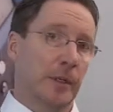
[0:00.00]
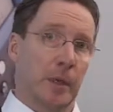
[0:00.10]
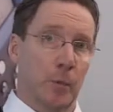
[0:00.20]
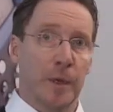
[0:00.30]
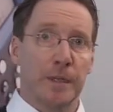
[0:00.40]

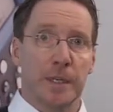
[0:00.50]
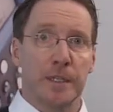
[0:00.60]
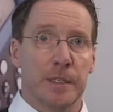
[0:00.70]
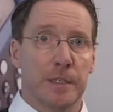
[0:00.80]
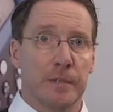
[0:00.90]
And what
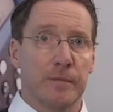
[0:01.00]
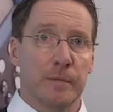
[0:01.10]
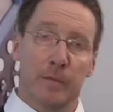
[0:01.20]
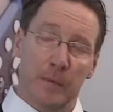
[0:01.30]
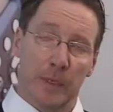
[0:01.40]
does the
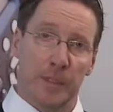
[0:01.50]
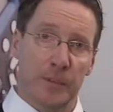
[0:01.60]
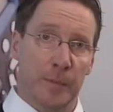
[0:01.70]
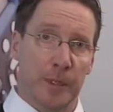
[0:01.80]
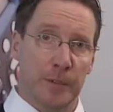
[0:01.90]

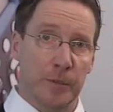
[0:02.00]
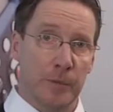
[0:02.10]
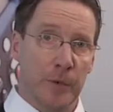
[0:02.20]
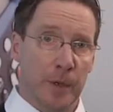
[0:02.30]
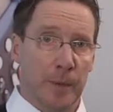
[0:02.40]
instrument do?